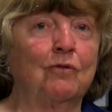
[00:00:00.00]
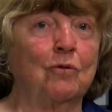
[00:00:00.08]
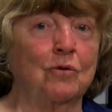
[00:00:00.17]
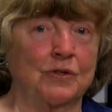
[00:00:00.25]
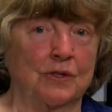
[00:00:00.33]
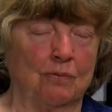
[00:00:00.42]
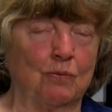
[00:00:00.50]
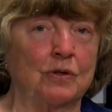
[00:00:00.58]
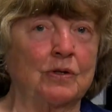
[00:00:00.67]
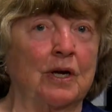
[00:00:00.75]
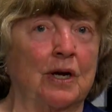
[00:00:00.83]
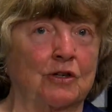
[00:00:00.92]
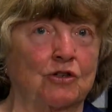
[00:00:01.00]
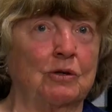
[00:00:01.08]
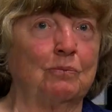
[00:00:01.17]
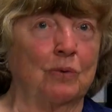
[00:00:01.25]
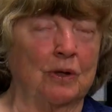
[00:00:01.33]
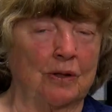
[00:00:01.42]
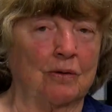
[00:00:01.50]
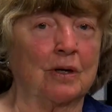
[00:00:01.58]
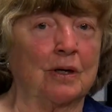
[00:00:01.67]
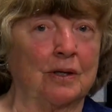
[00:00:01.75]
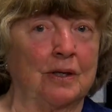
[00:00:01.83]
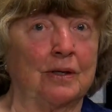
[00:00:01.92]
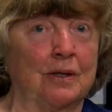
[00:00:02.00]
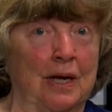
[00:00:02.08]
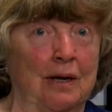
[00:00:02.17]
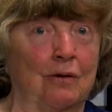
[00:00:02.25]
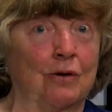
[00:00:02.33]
for someone to actually bring their gun in now